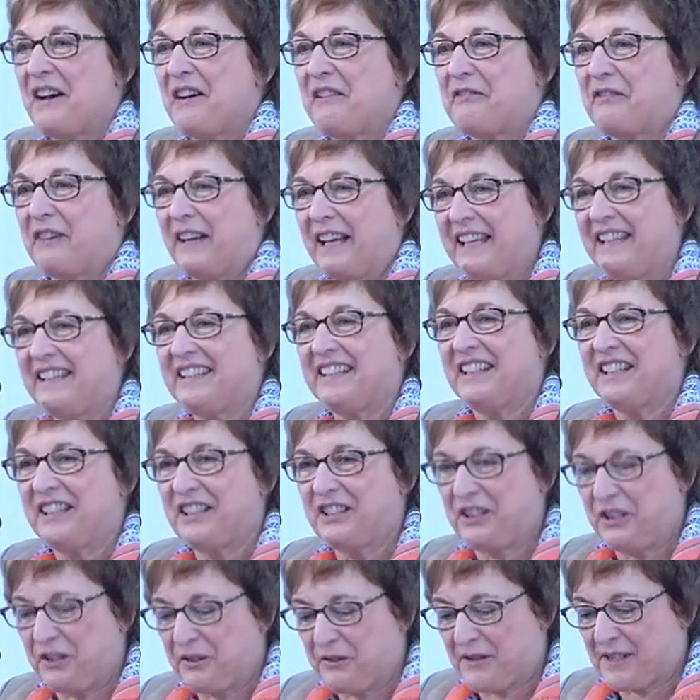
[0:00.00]
For
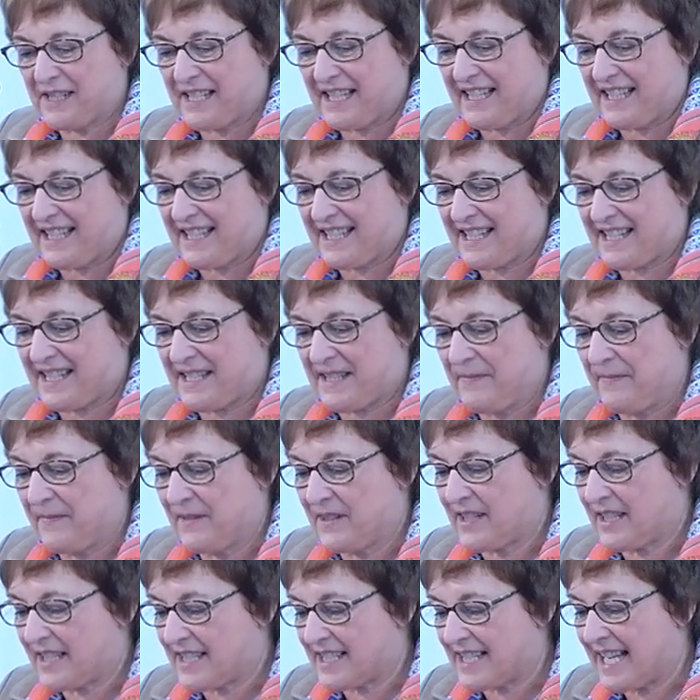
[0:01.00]
internet users,
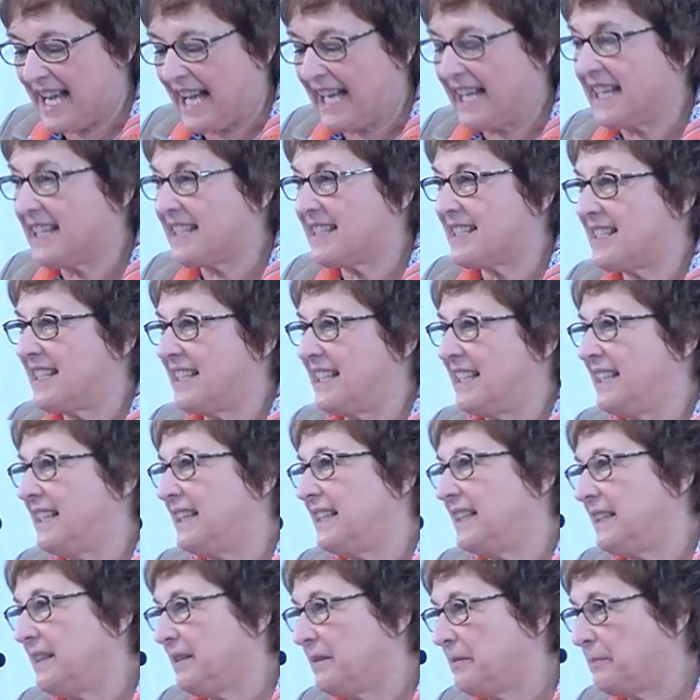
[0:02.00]

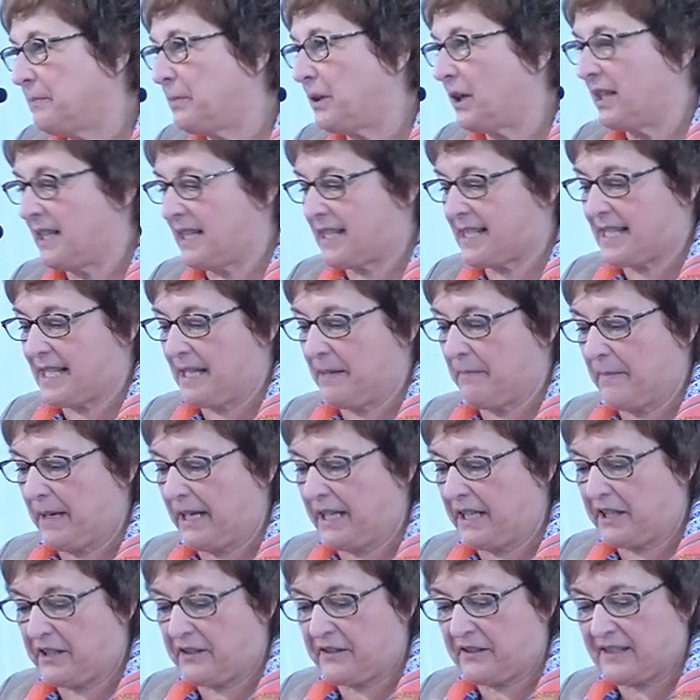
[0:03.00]
society,
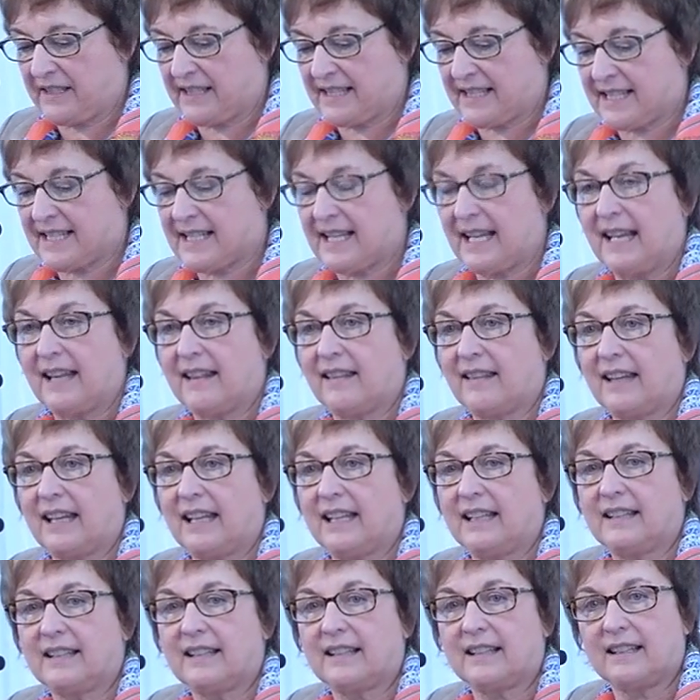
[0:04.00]
policymakers, and
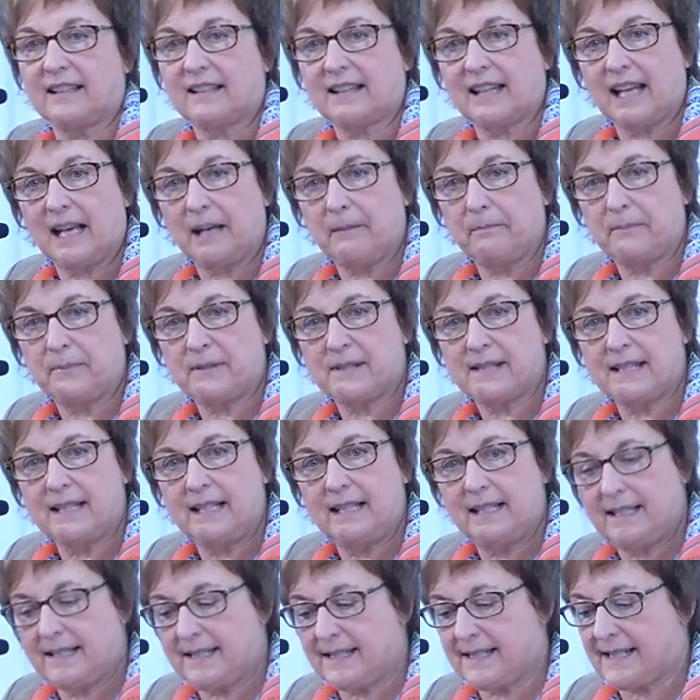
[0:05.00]
the internet
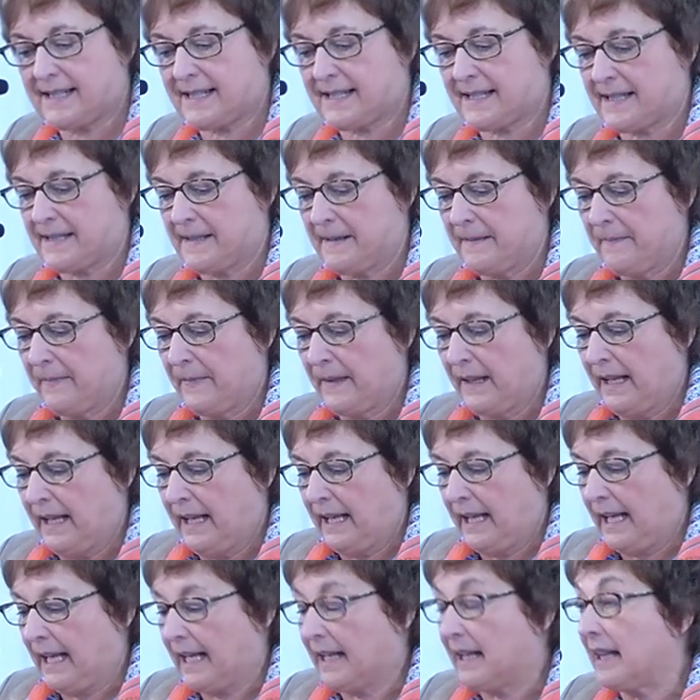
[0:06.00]
companies,
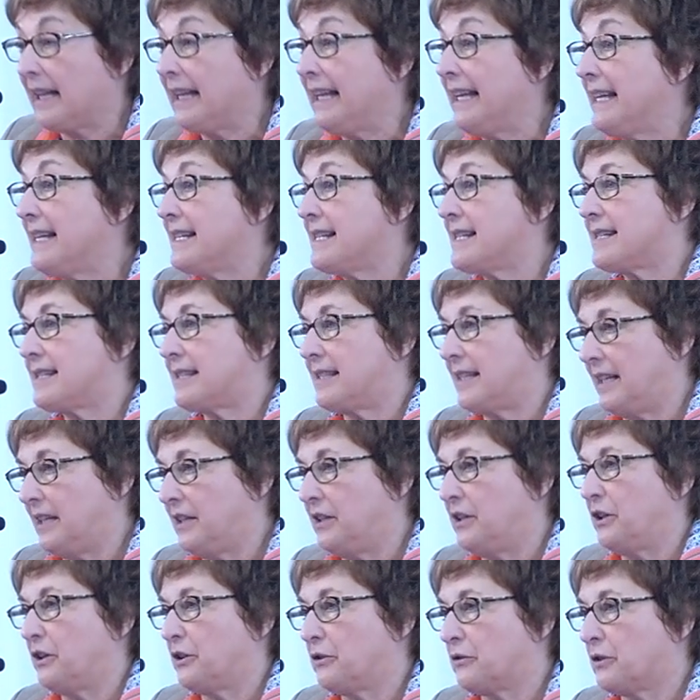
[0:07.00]
at least
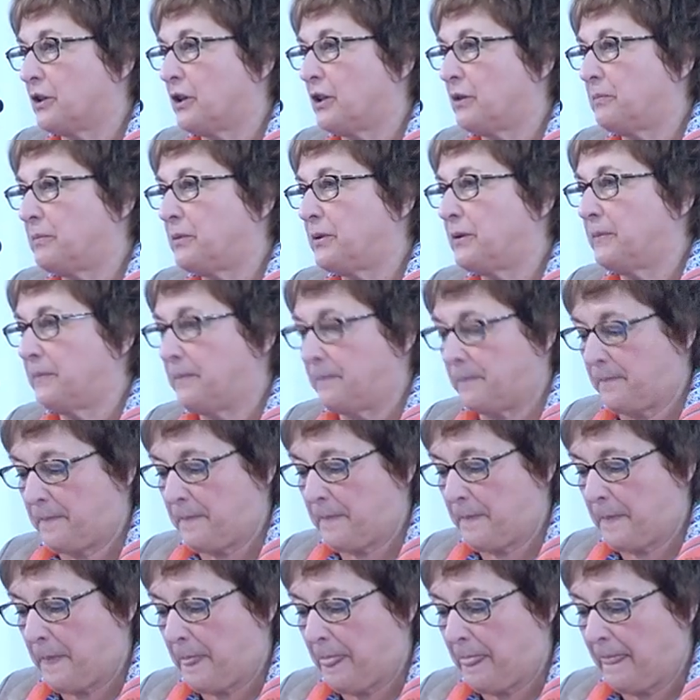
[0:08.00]
in Europe,
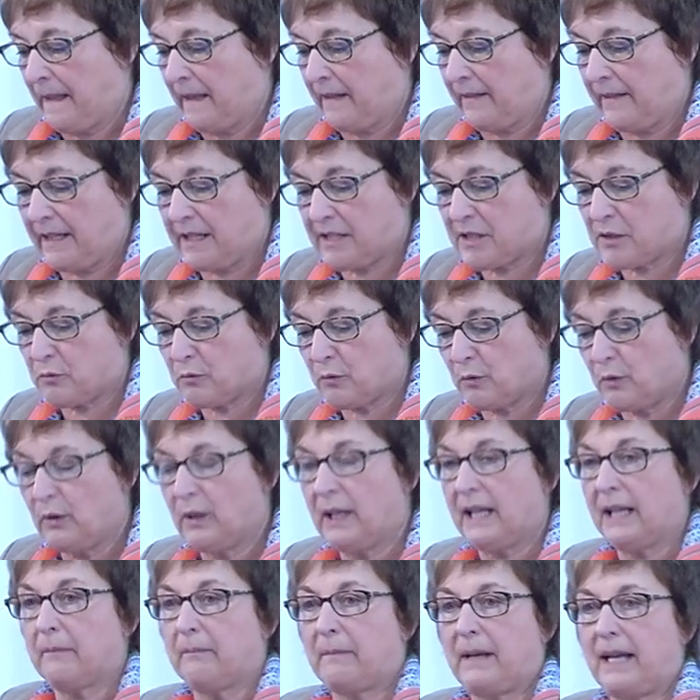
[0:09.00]
this
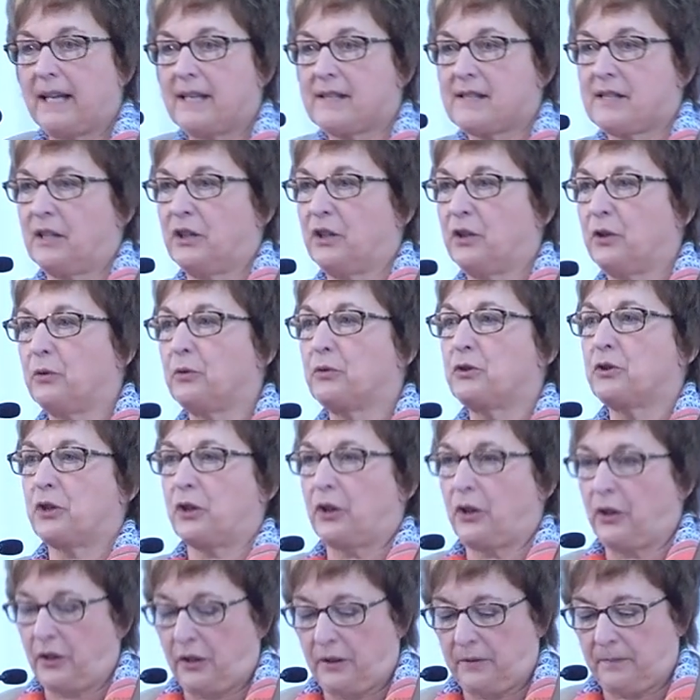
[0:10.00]
ruling makes a
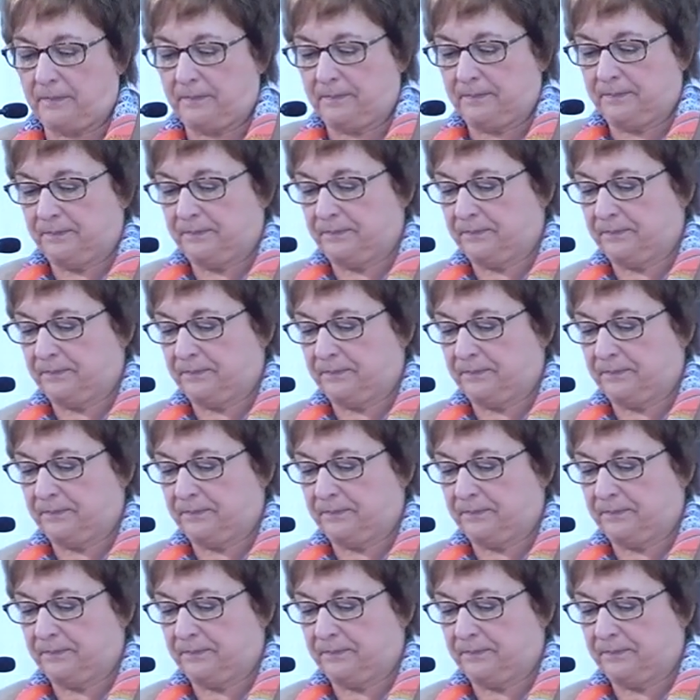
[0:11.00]
U-turn.